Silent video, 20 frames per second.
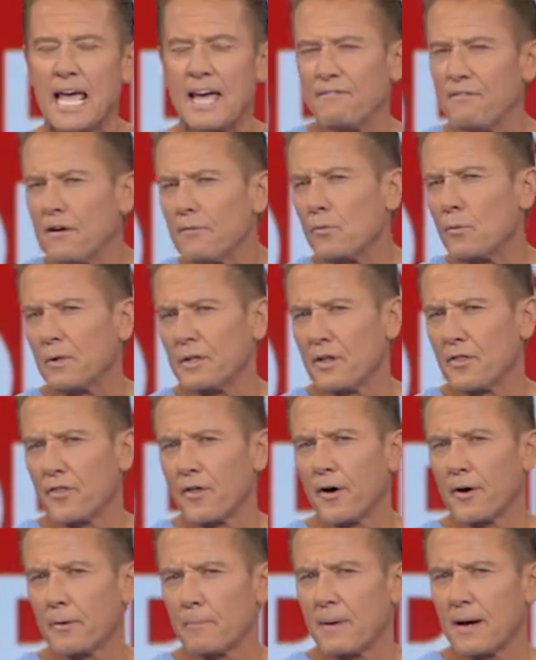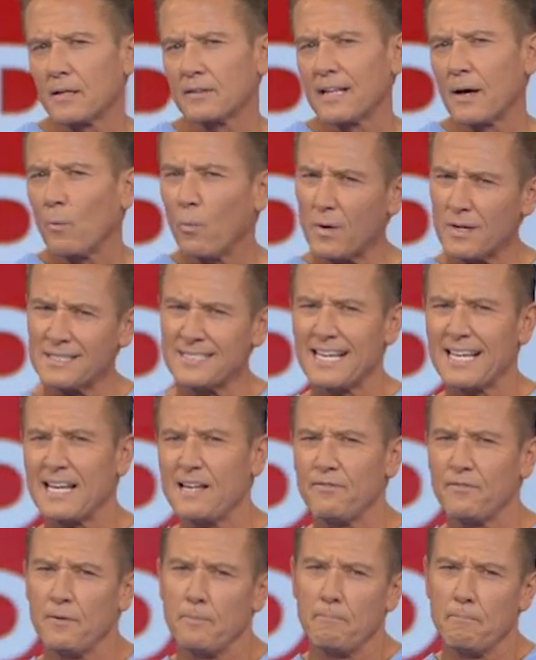Have you ever really thought about that? What does that
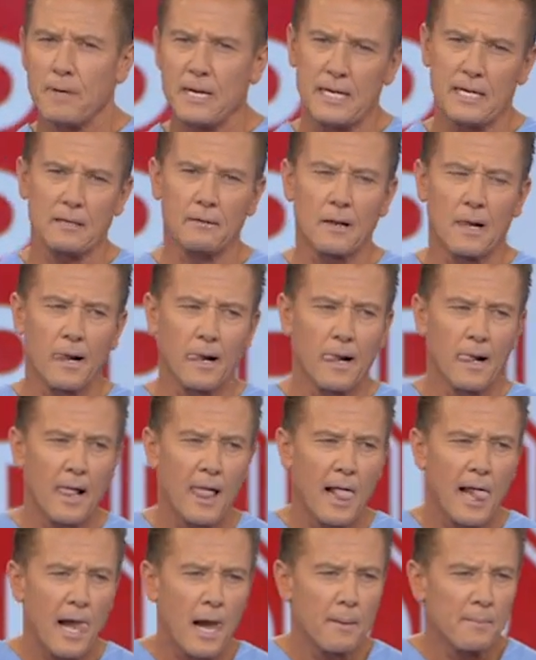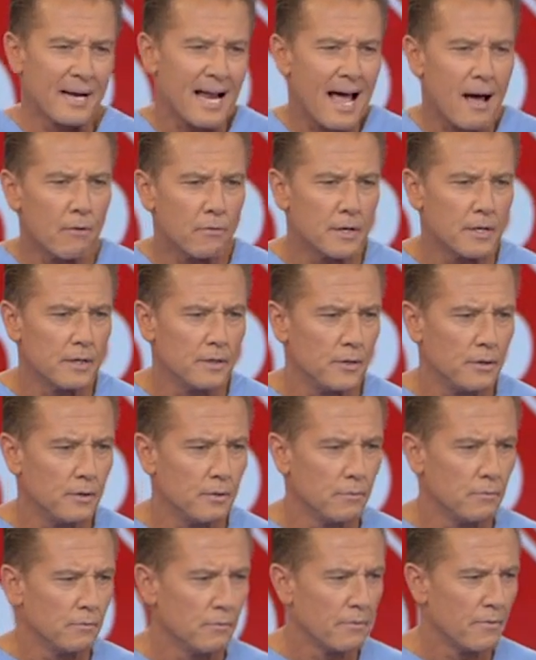even mean? I mean, how can
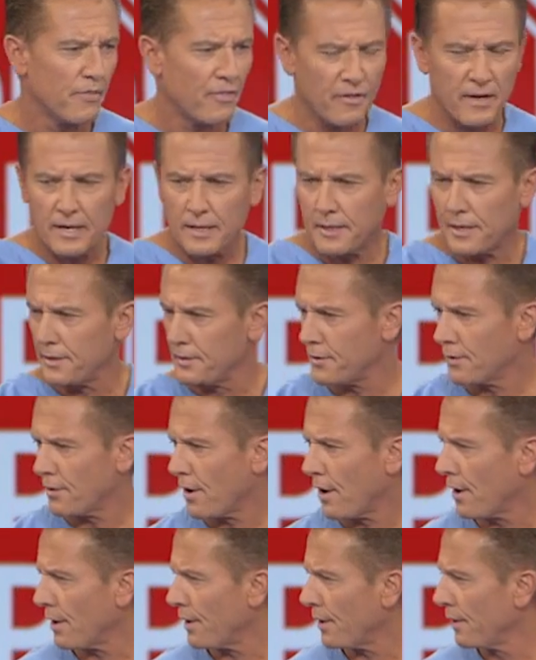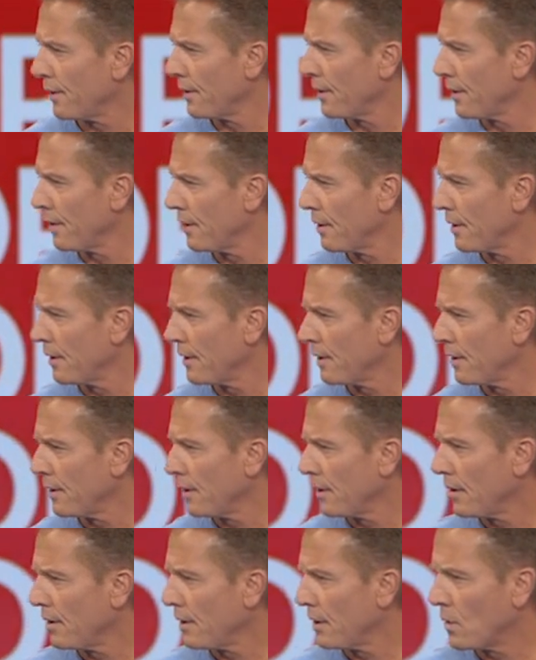you think in your heart?
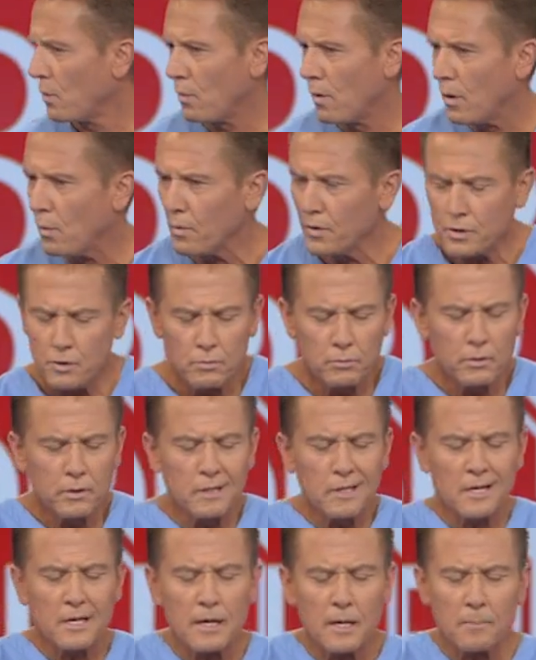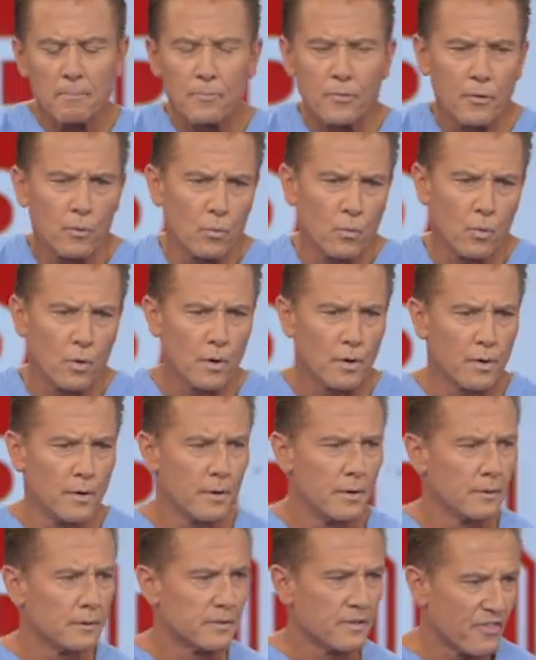Well, when you look up the
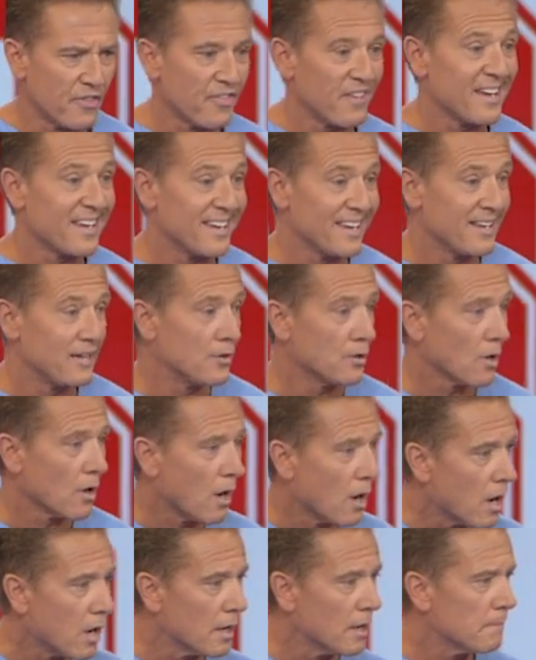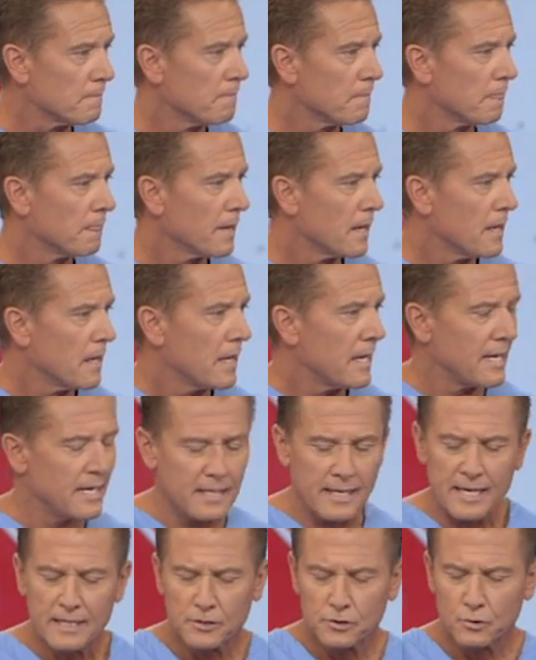word to think in your heart,
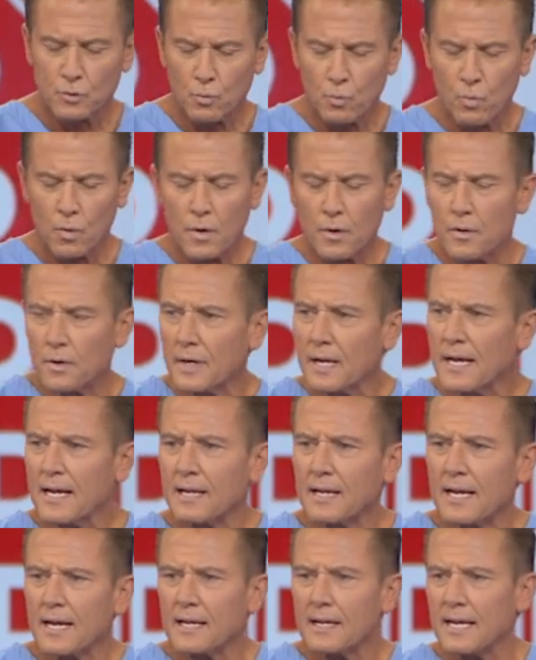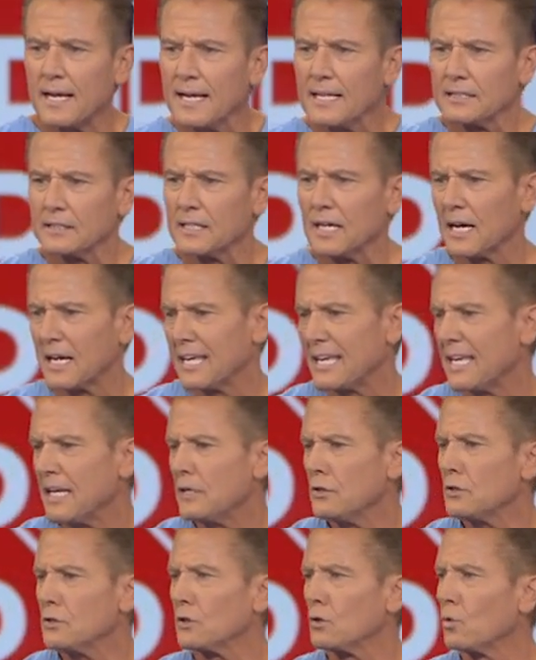it's a word, and it's
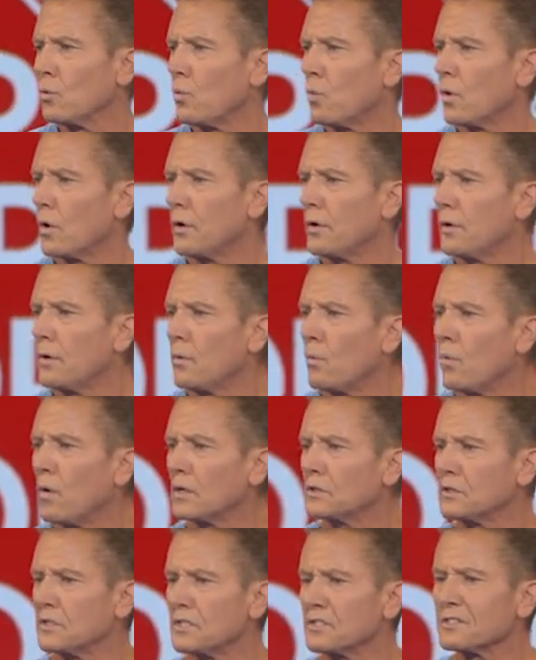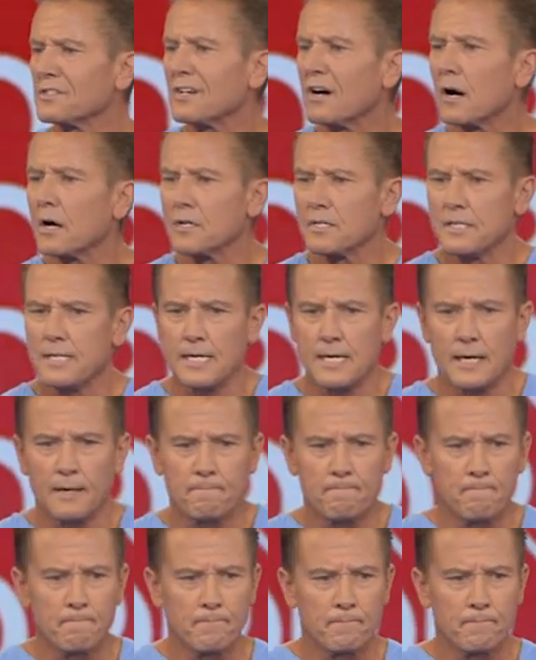akin to the word, watch this, cardia.